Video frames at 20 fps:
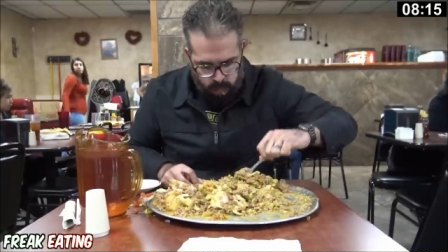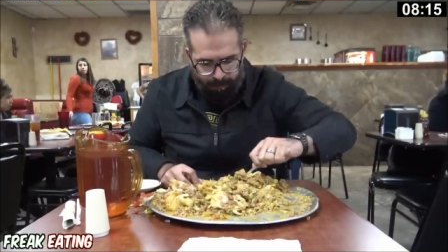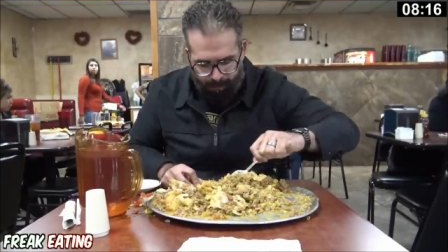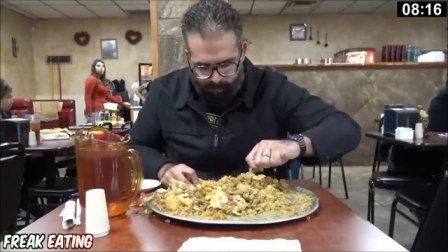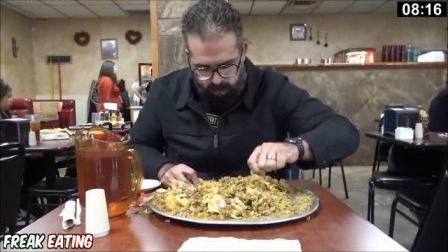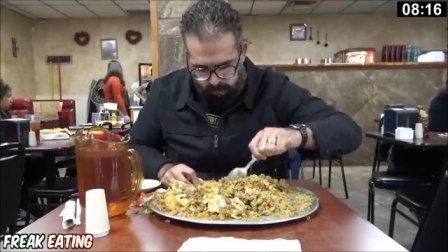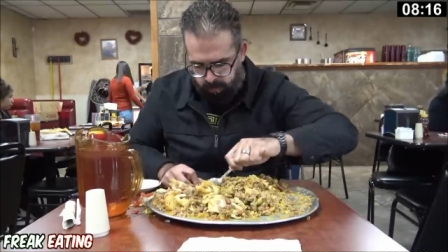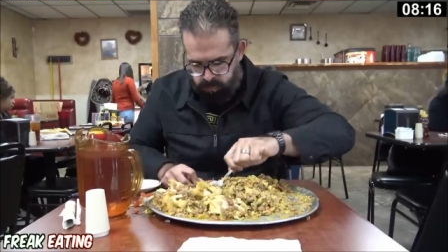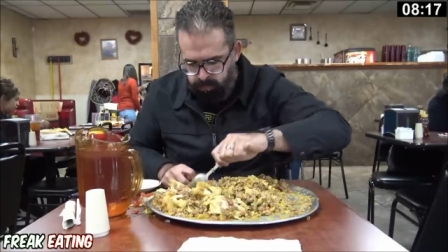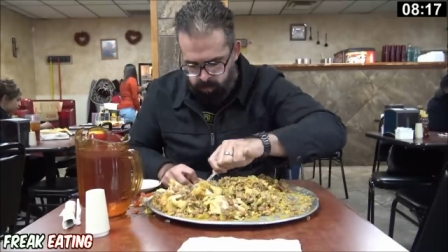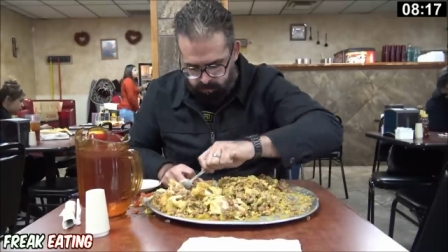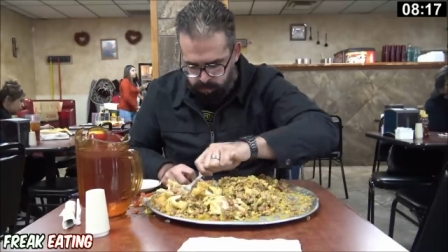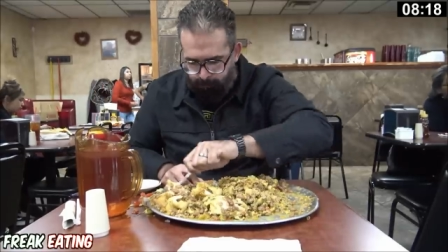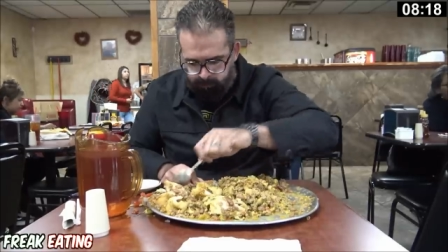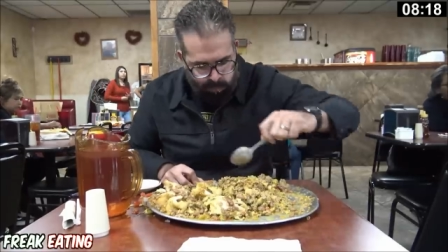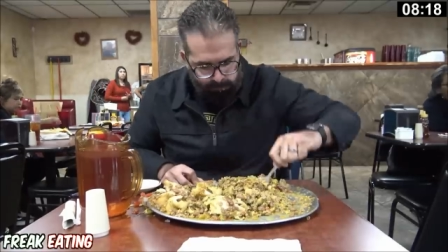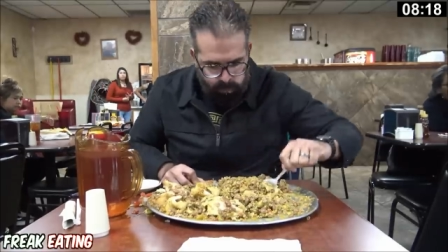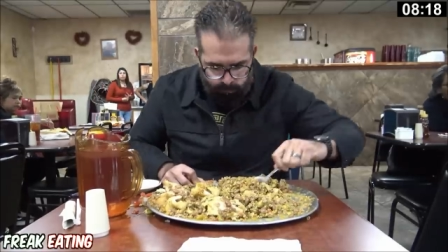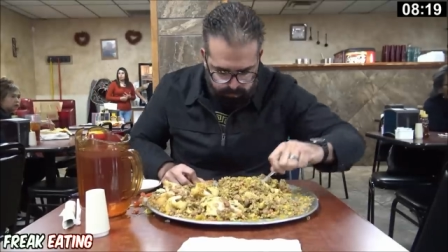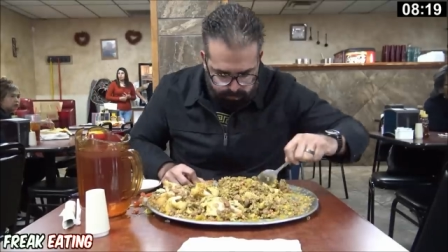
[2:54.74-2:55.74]
be close.
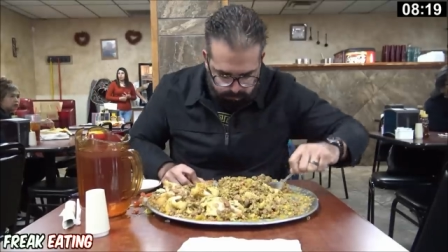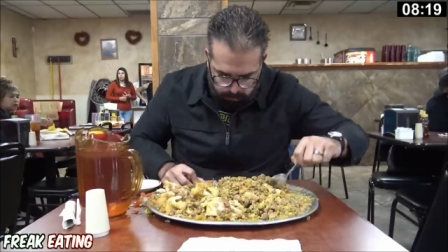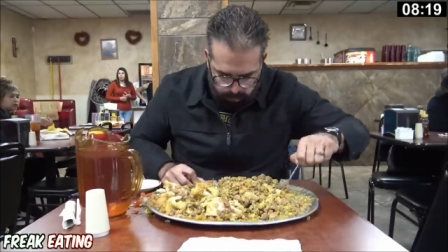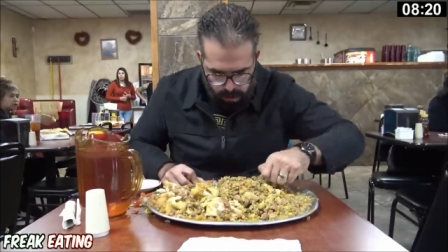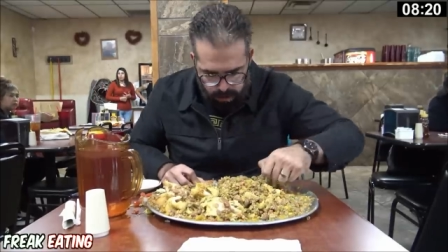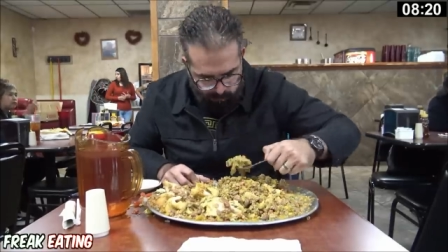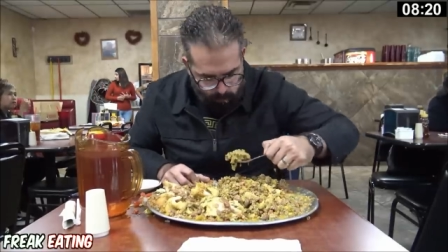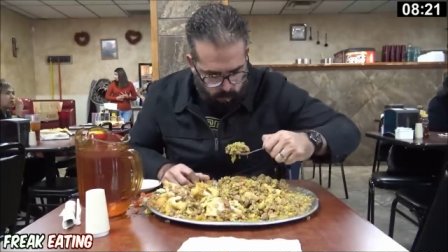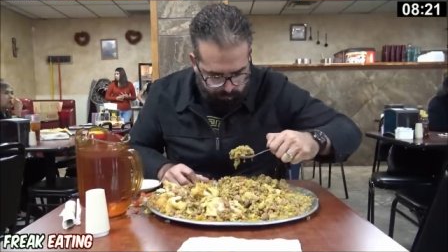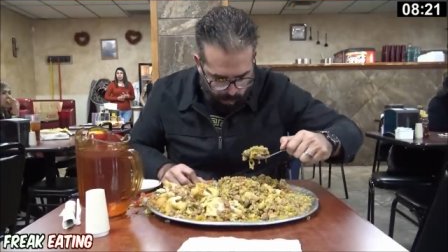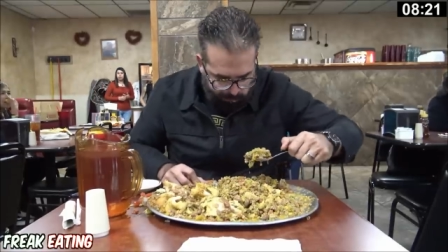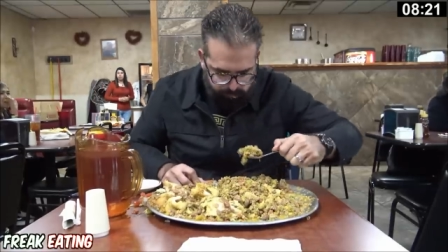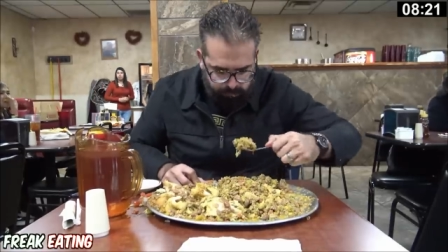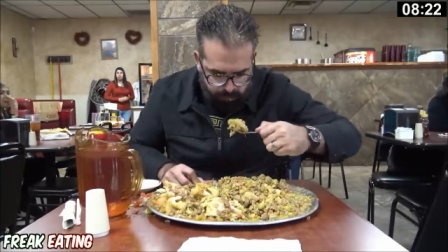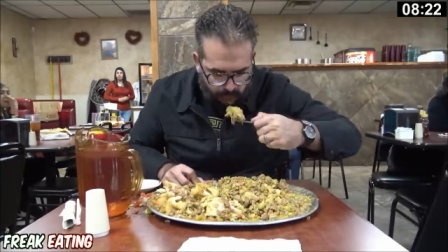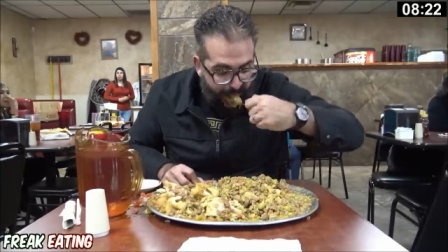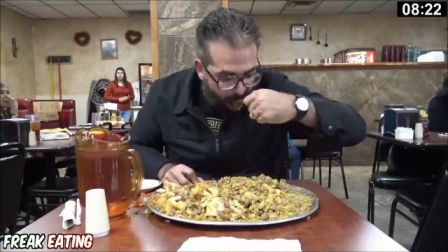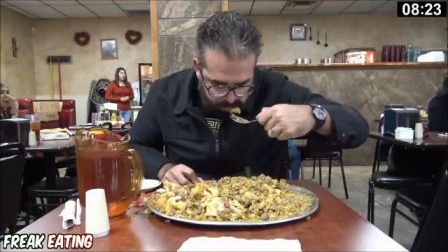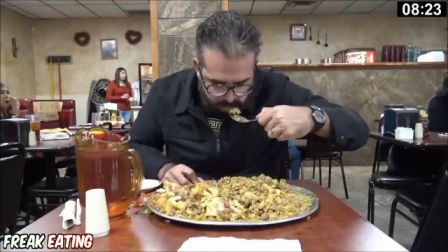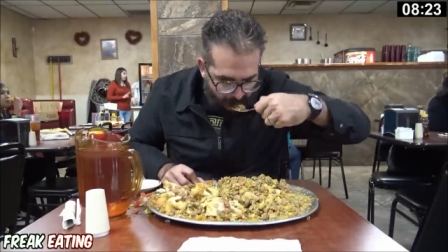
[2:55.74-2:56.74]
Either I'd
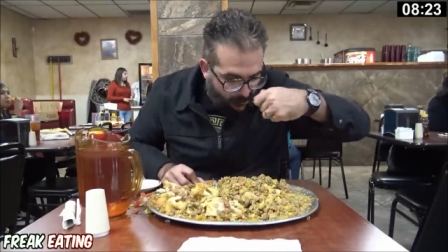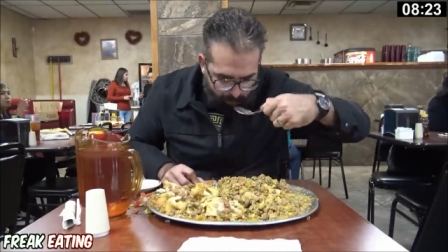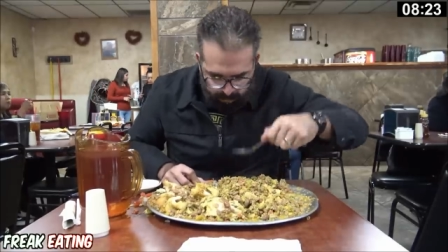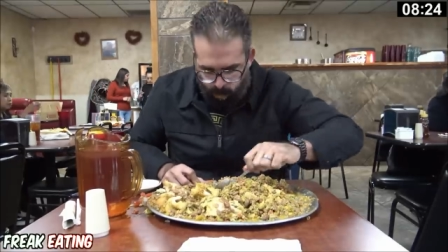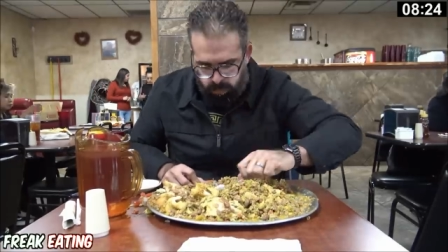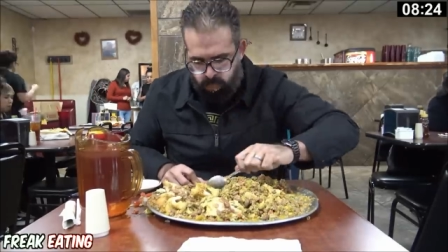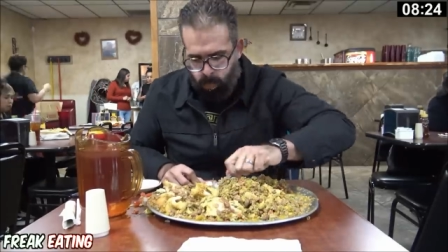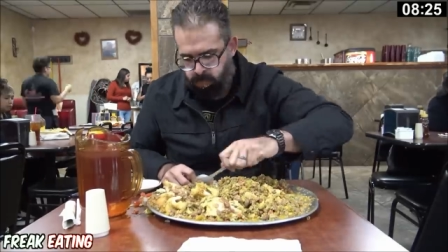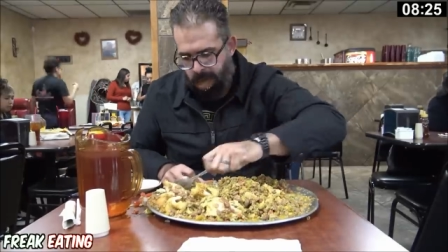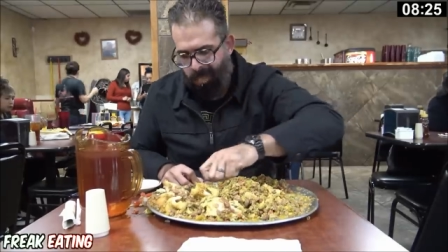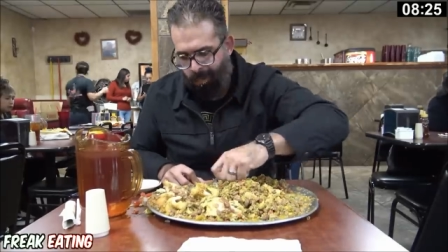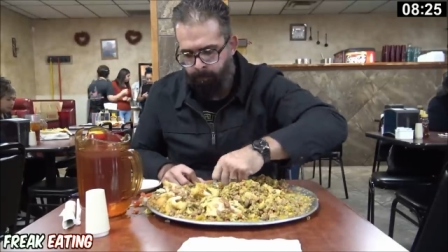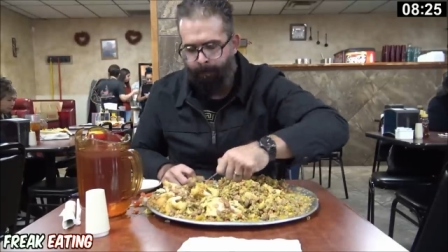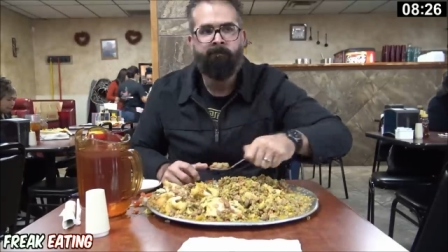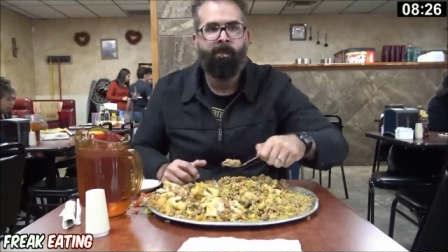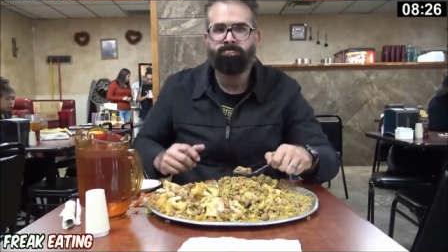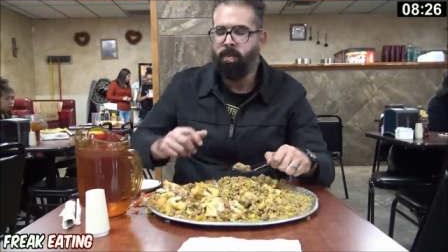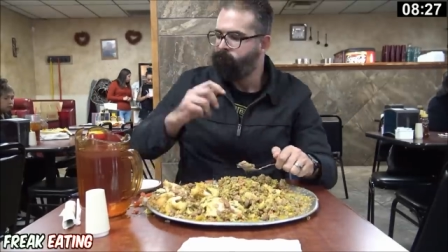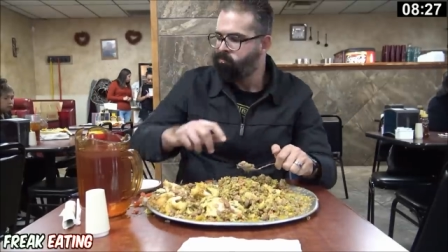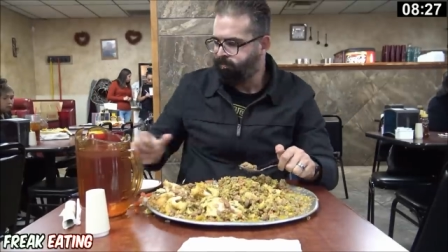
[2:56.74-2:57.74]
win with a minute or two
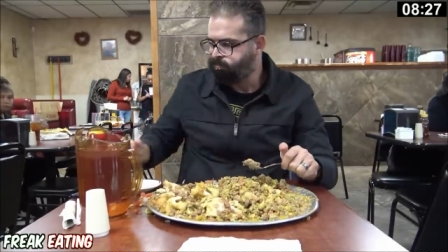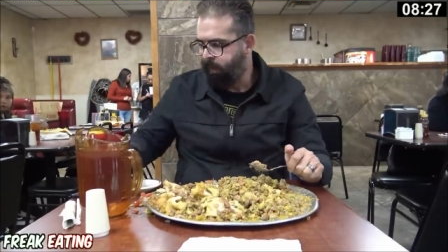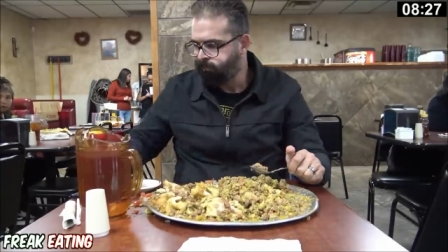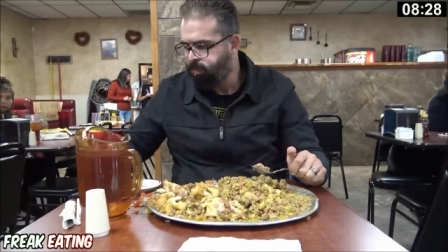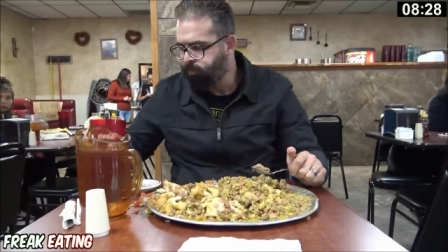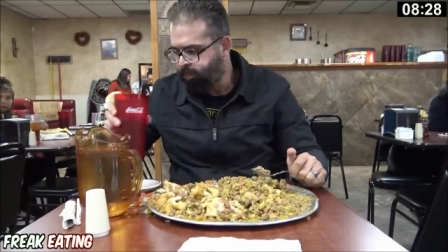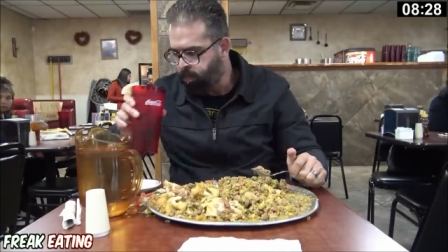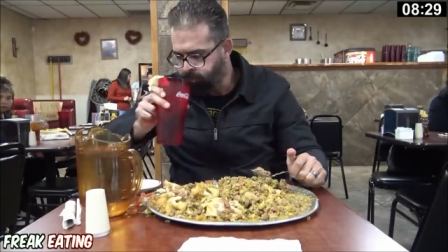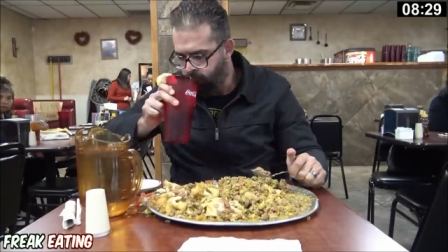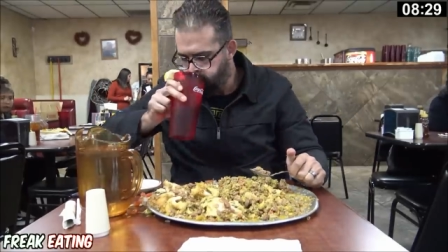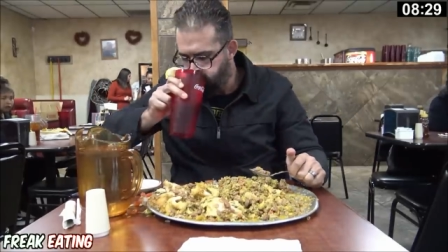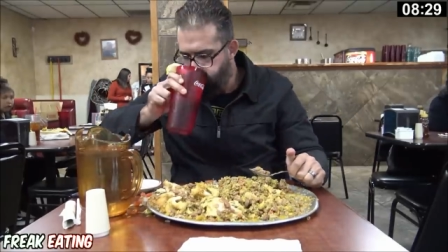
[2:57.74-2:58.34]
to spare,